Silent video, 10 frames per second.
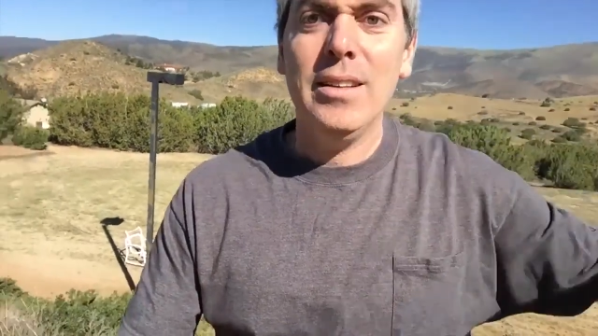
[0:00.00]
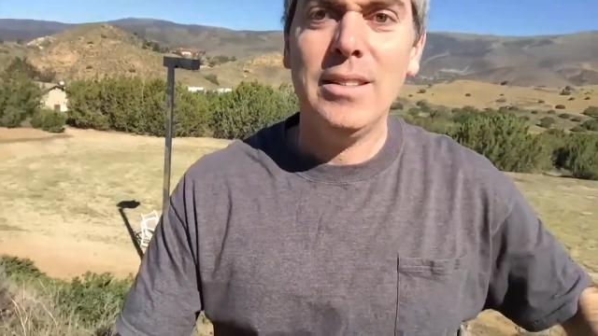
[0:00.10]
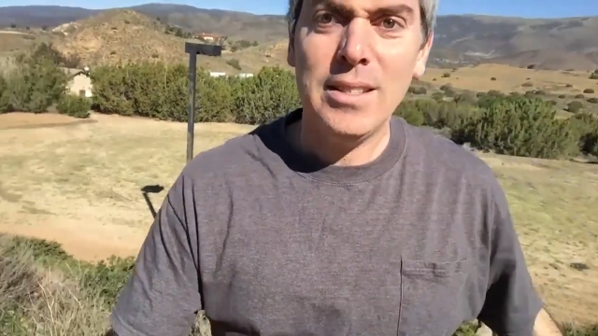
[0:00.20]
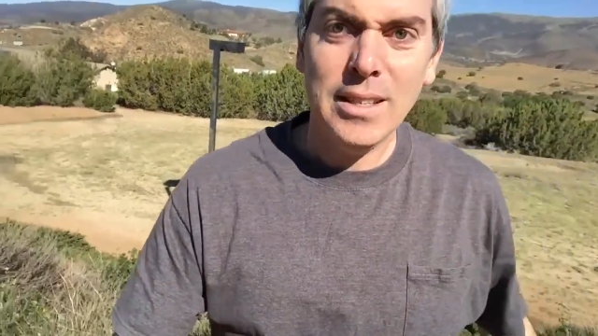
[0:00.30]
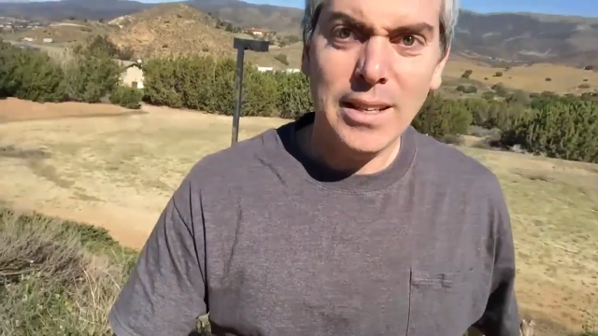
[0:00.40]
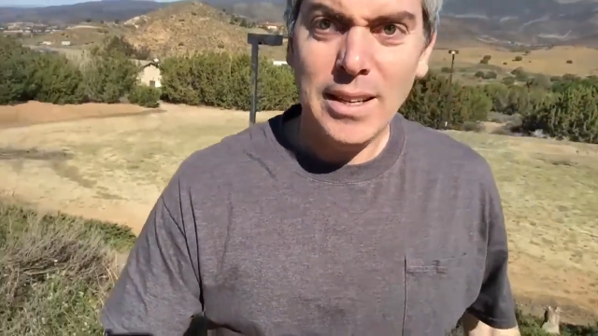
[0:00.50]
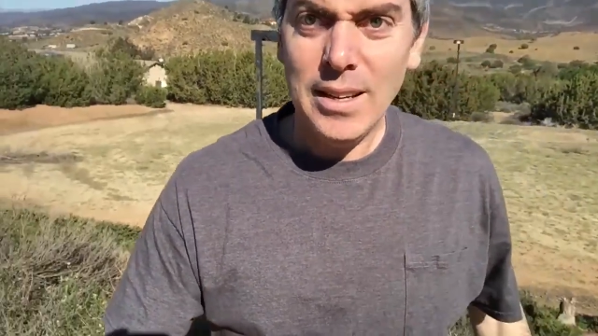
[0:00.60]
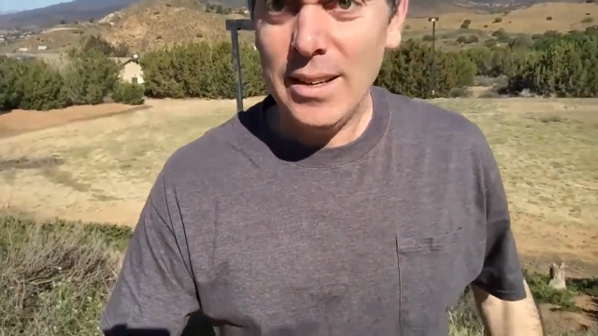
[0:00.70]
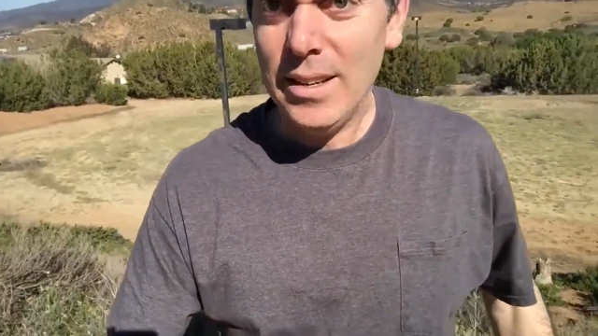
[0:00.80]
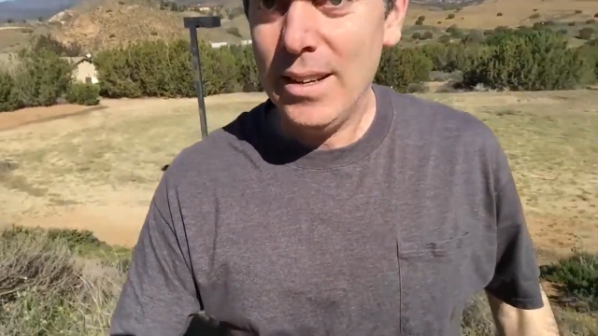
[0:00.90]
see,
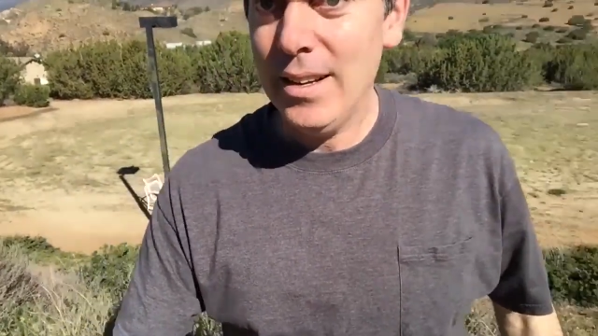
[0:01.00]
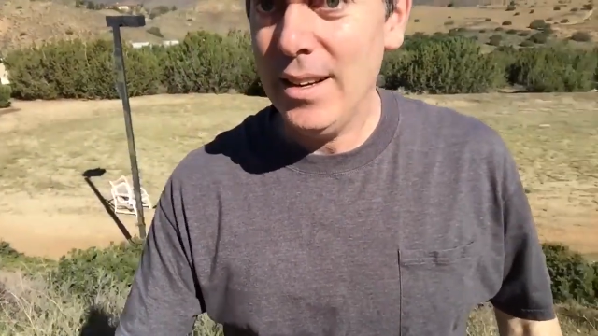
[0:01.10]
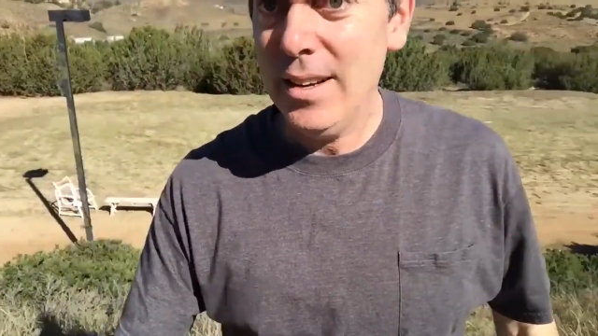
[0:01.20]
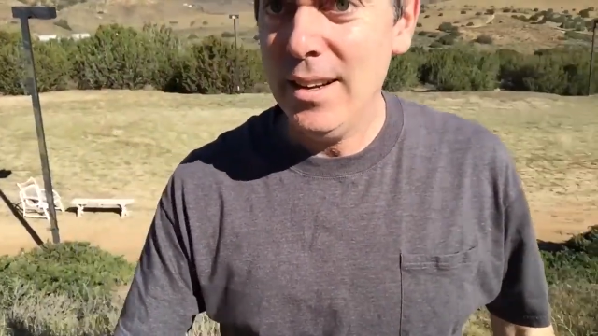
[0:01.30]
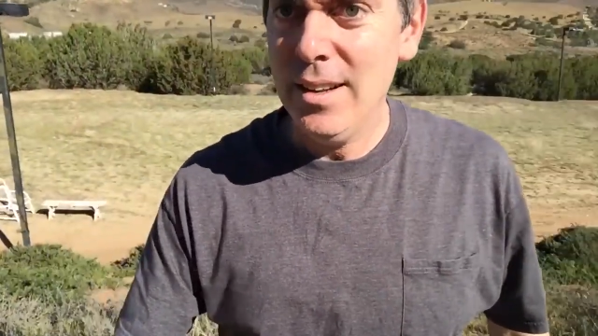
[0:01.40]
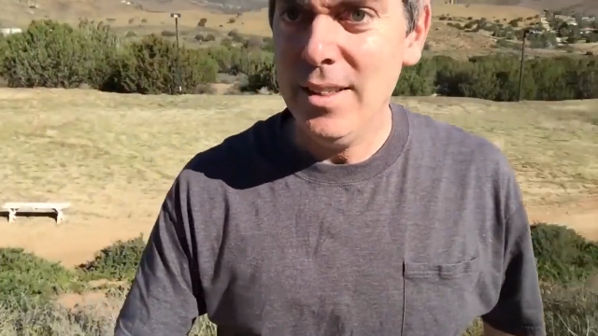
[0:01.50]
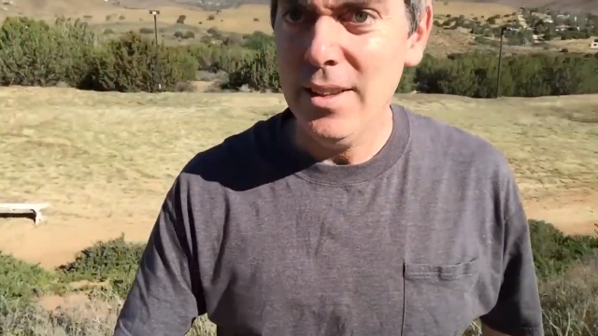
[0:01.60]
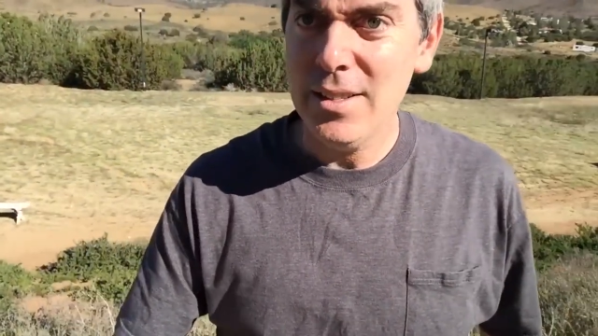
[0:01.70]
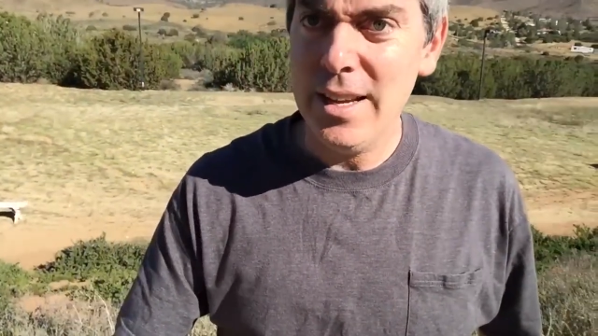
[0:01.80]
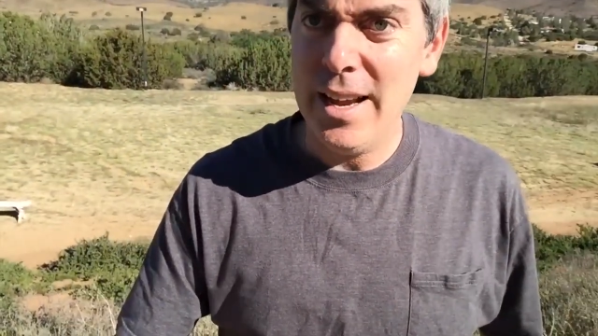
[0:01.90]

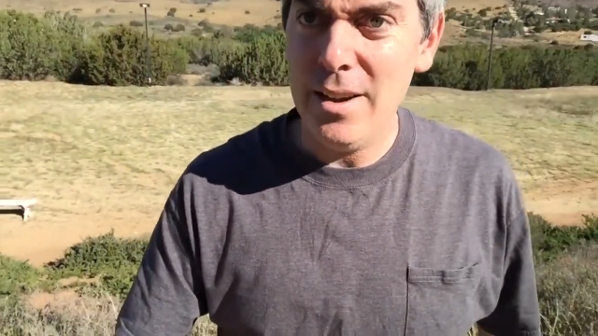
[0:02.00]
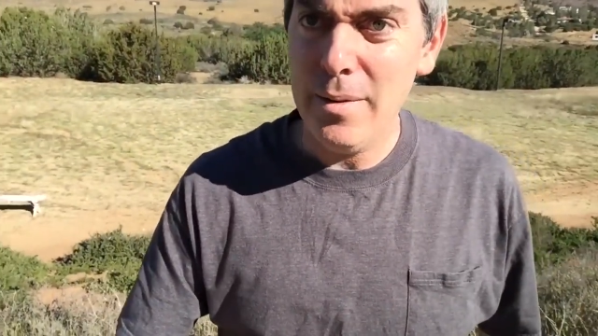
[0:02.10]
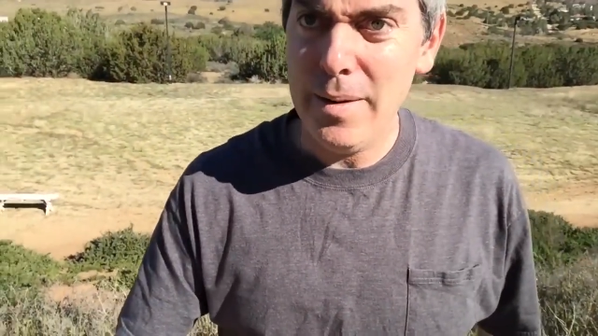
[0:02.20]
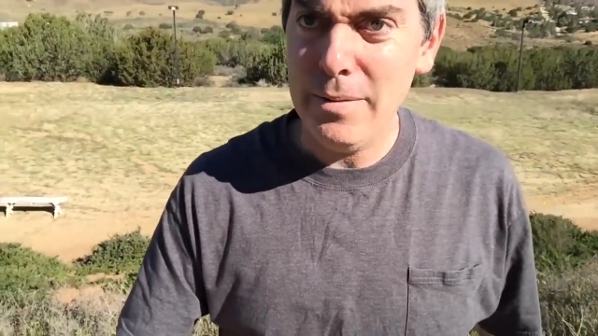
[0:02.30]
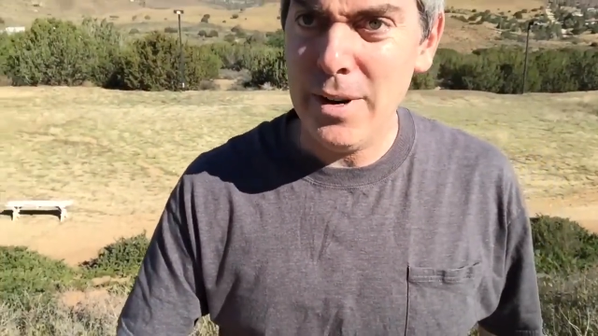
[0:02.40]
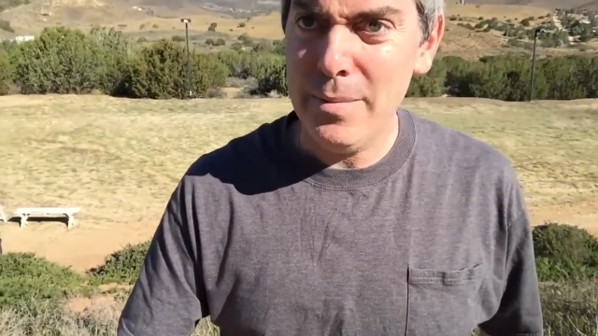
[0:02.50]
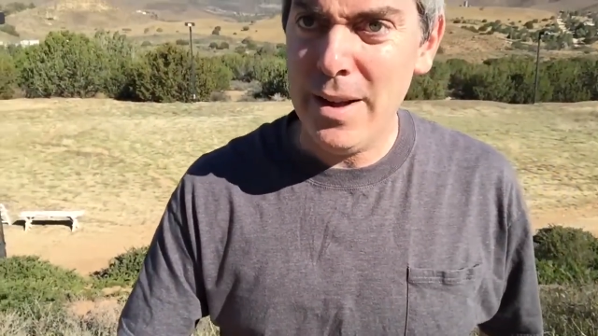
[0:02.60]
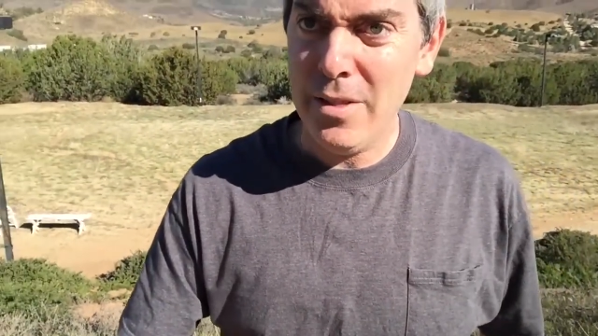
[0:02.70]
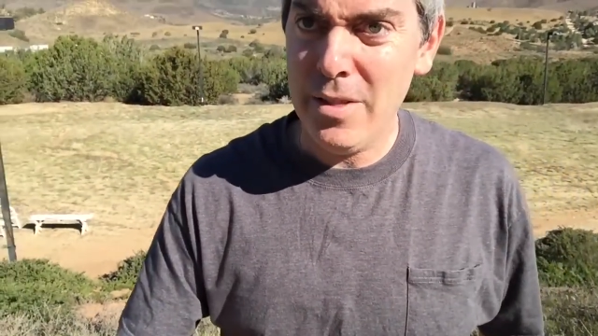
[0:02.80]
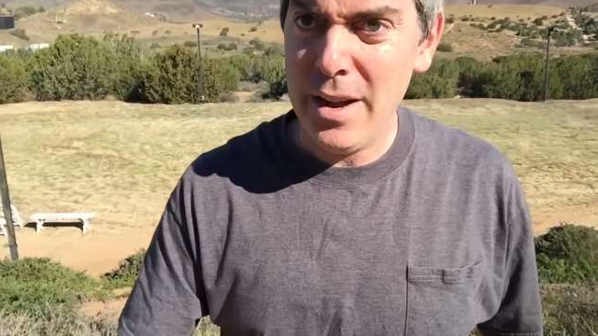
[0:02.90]
they'll stand right
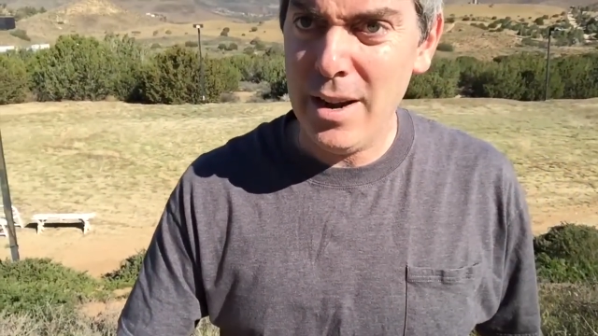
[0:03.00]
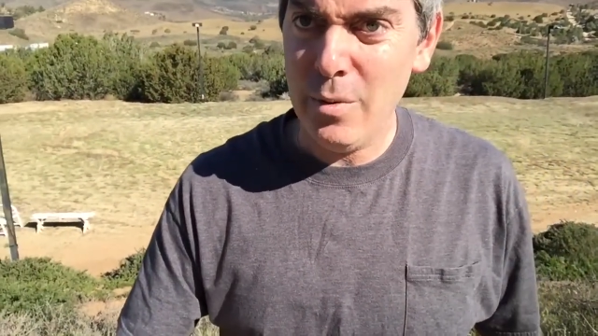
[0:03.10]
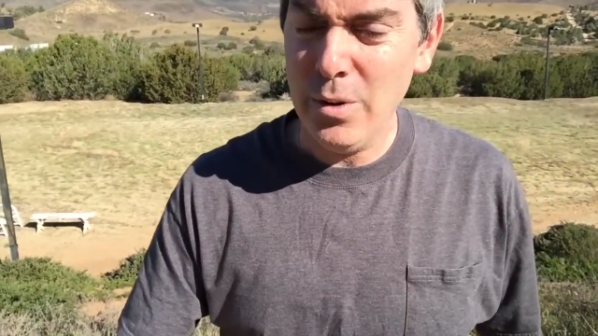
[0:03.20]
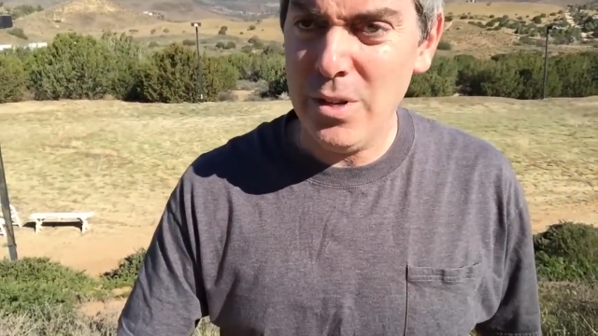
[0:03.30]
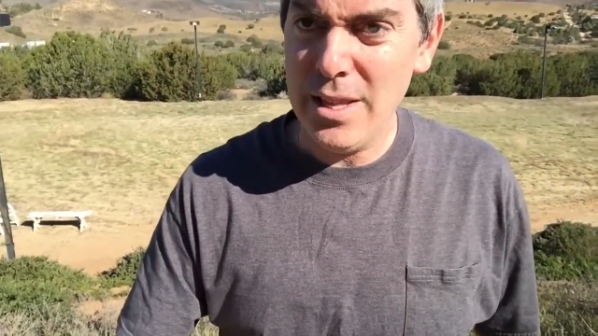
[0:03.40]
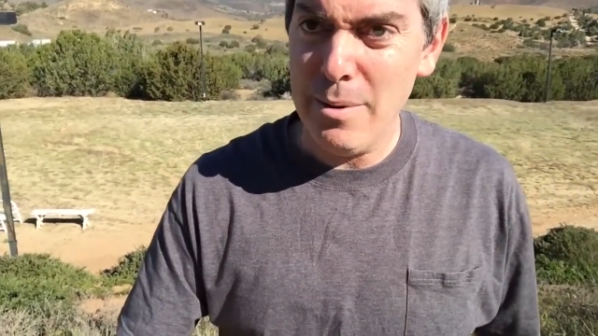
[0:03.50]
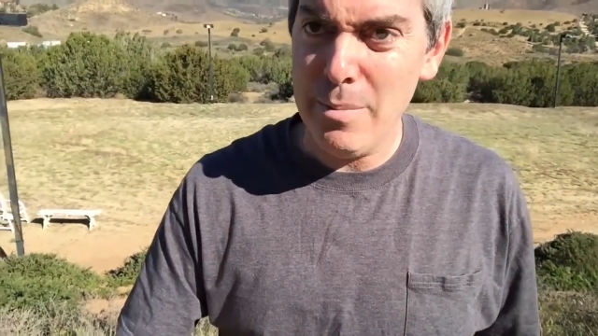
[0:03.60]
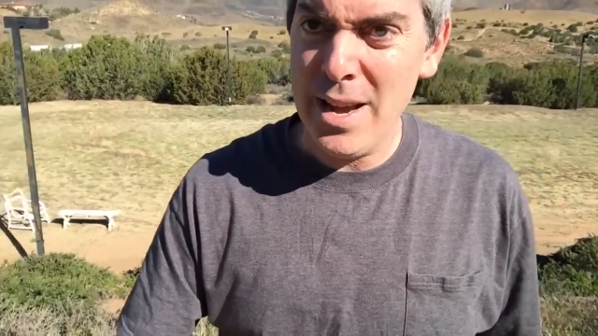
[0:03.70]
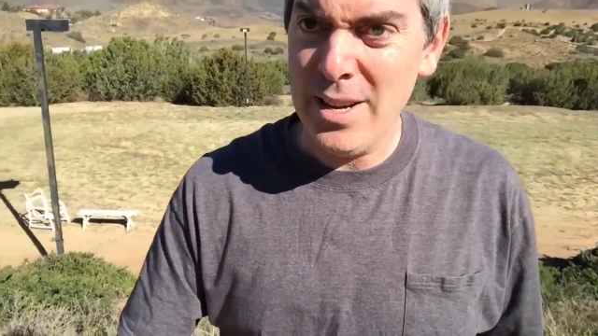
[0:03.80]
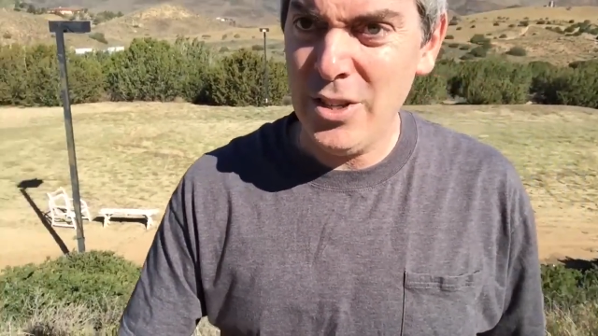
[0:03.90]
about there where you see that
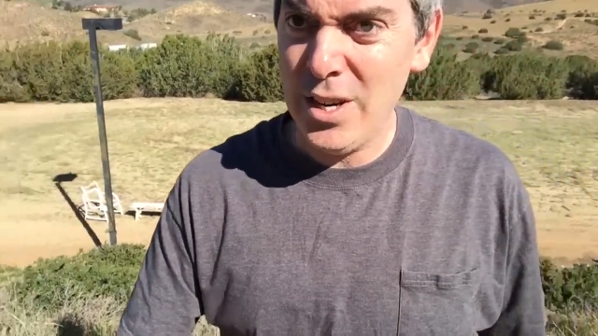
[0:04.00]
bench,